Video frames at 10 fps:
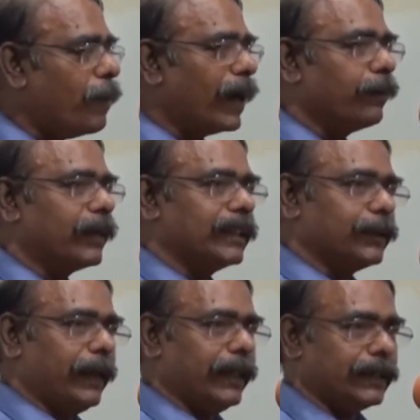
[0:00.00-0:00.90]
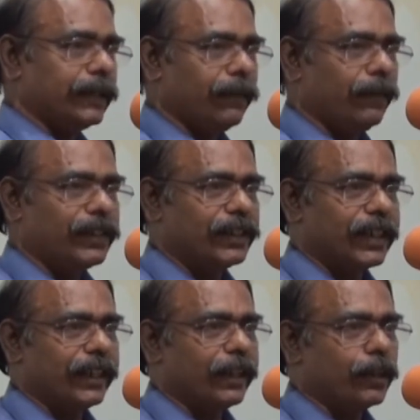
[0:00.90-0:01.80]
open up the space, which
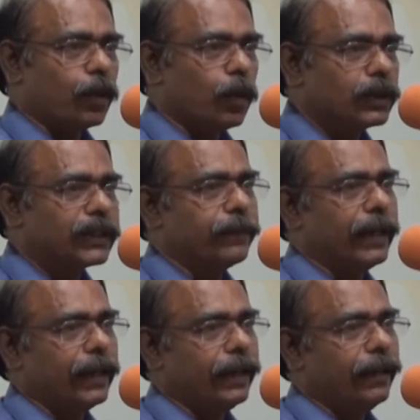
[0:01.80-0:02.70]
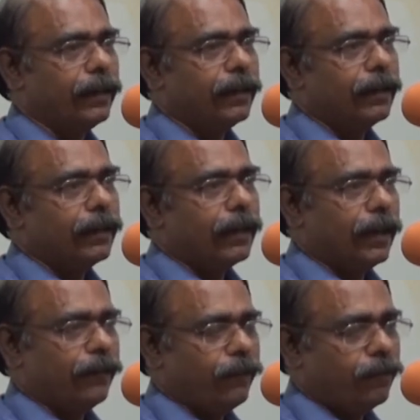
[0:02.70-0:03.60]
is getting closed by
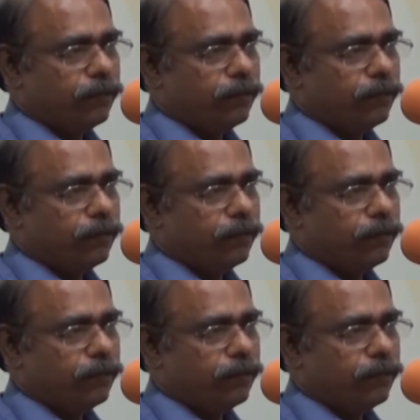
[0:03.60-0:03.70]
a